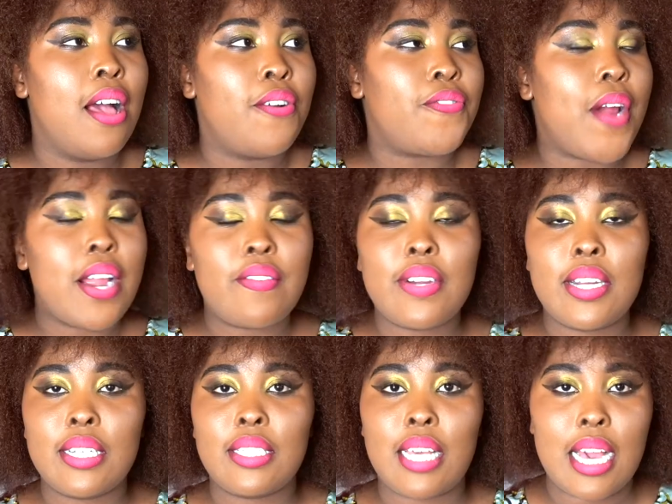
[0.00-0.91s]

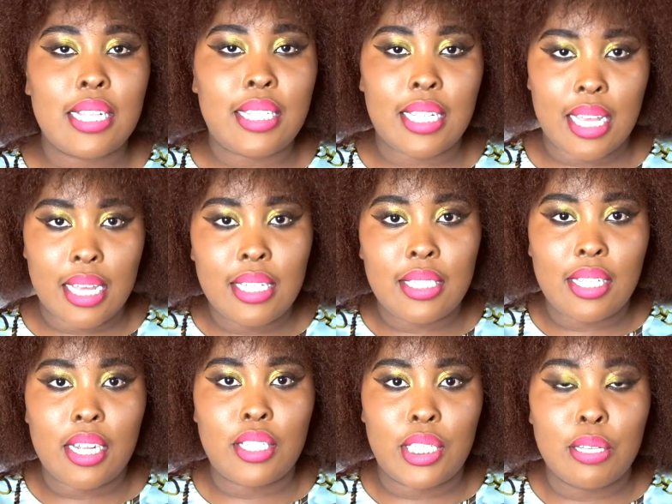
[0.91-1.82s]
fragrance, it's
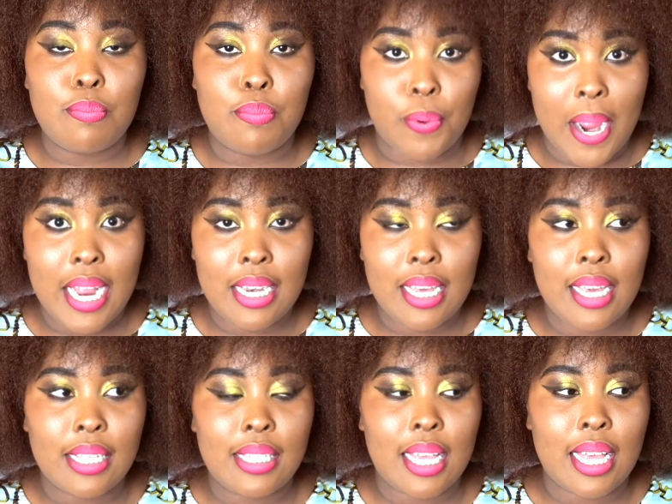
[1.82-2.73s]
easier to brand it,
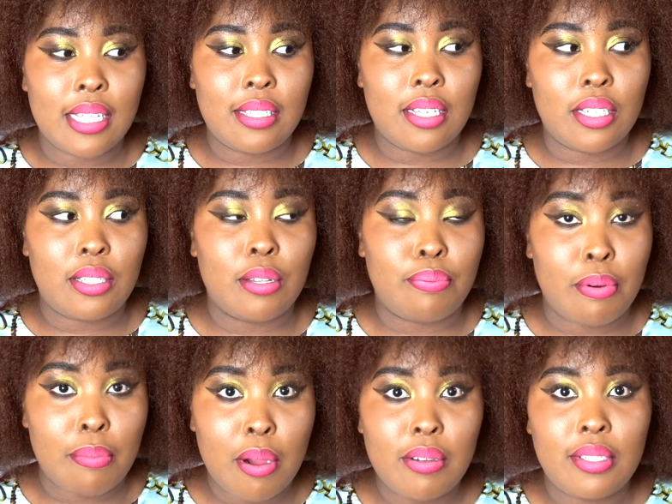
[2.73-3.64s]
it's easier to
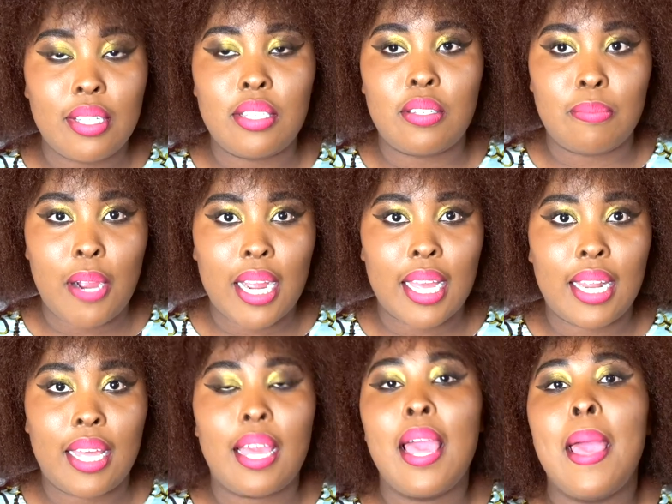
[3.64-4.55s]
promote it, to market
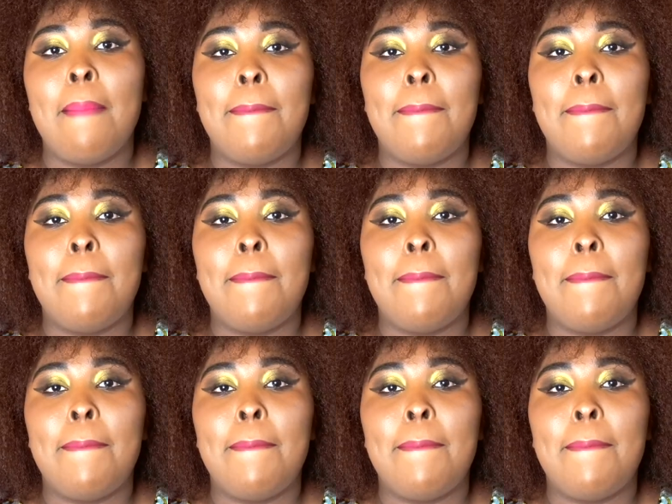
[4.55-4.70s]
it,